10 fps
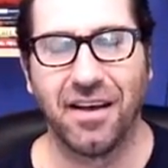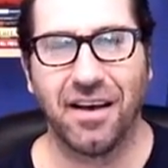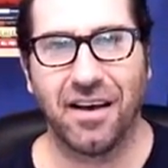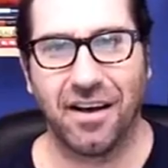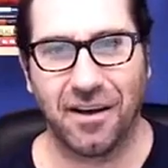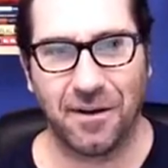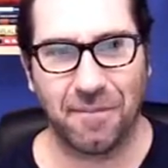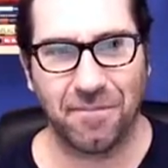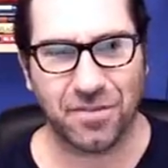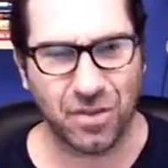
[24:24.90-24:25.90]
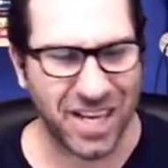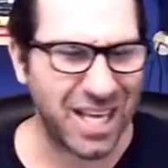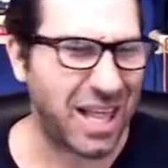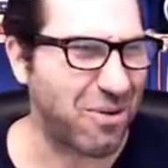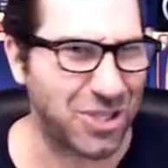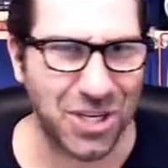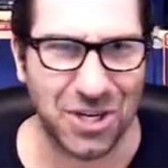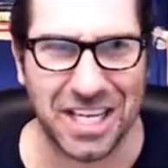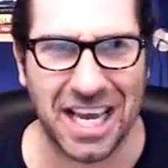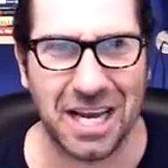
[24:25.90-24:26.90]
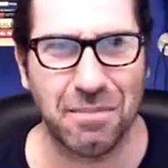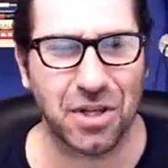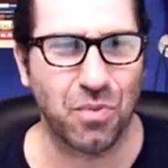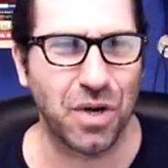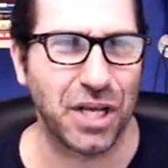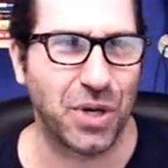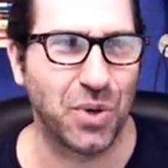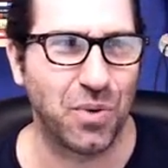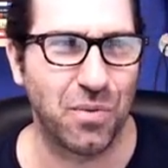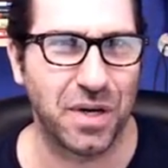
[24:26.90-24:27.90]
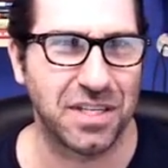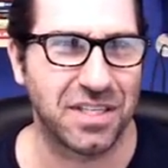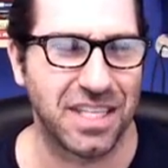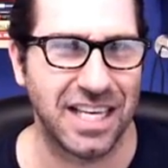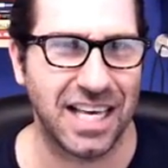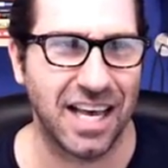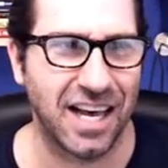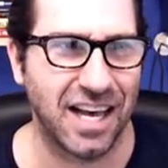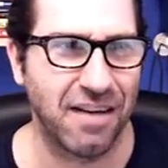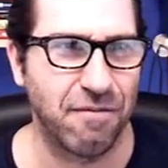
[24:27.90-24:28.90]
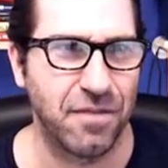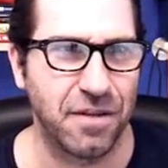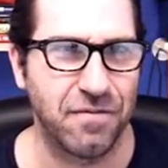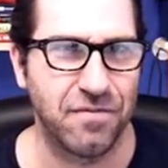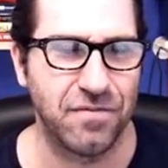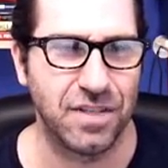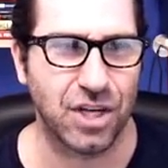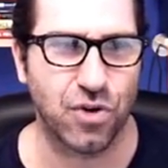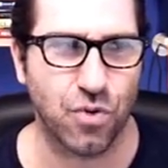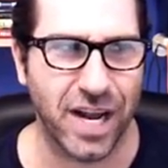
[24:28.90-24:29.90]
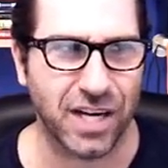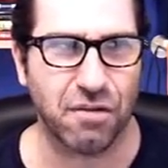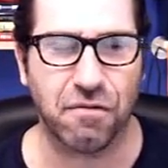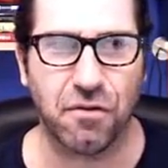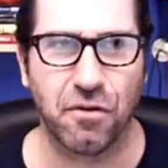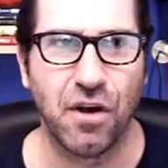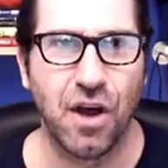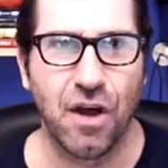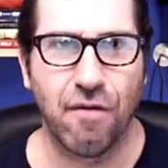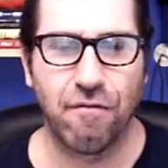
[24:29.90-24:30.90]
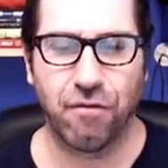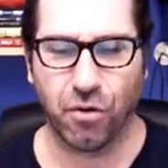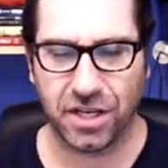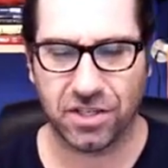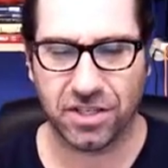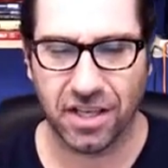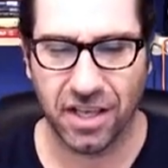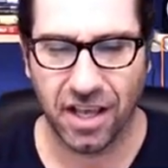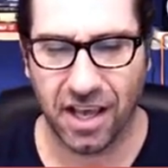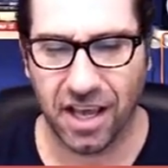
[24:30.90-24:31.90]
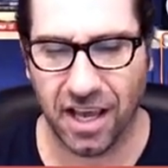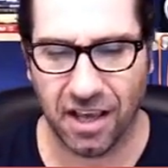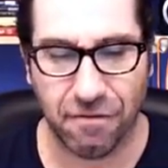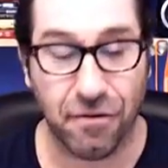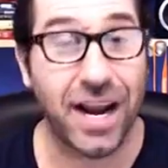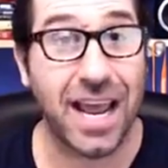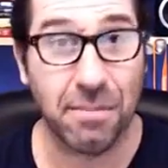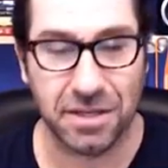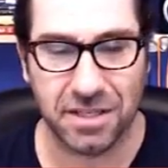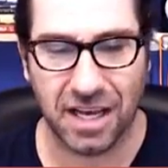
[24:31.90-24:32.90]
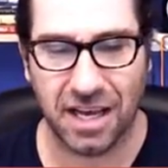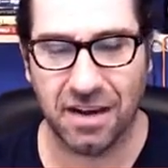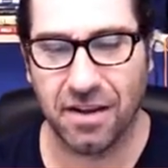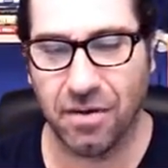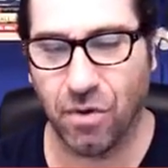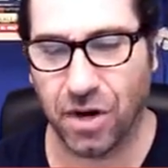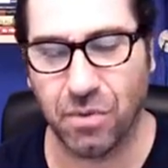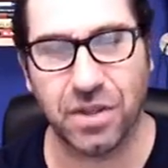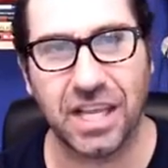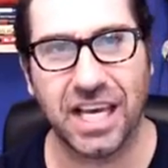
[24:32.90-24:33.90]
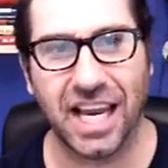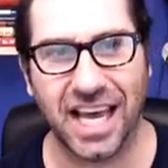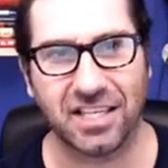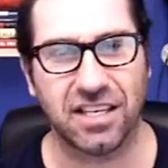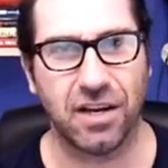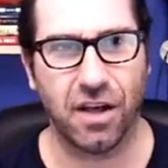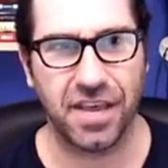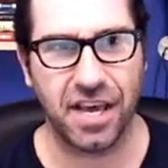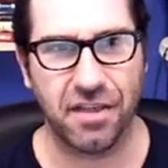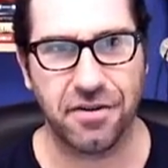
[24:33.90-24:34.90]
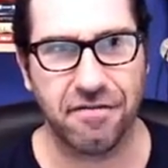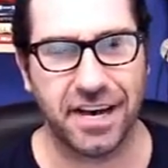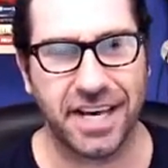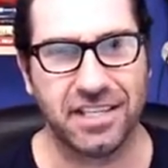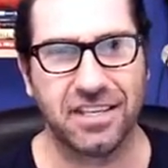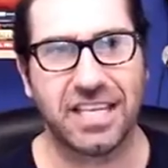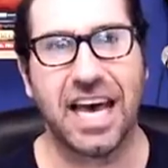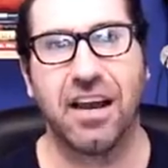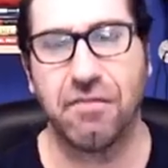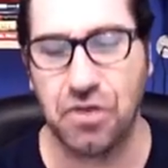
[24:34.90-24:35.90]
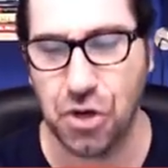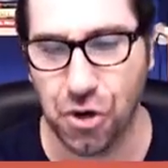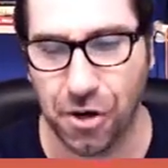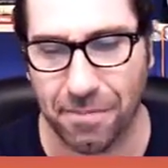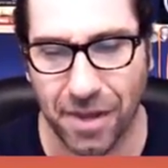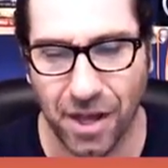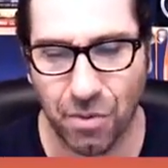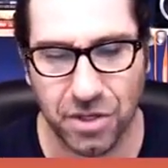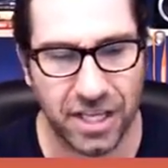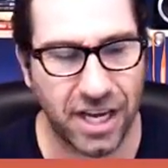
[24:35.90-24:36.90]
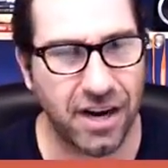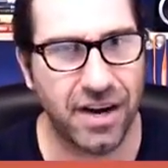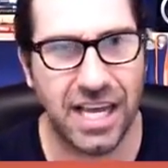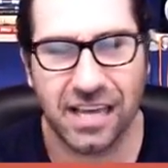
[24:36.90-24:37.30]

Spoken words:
So that was entertaining. But the really cool one was the director for voice for Amazon, working with the Alexa and all the other devices out of Europe, was there, and